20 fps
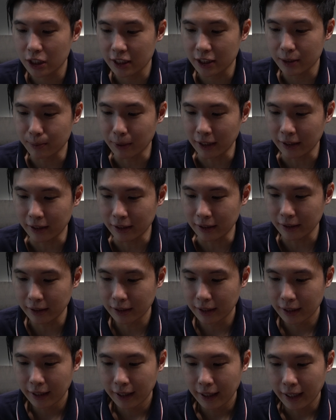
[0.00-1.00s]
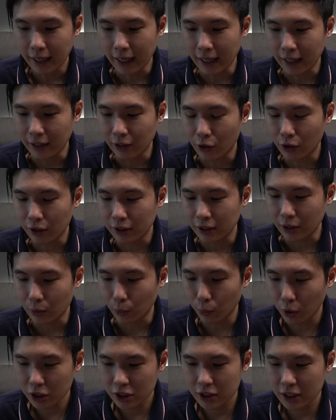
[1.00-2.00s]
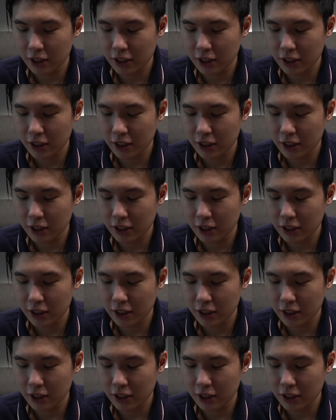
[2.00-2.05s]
list button, and on the watch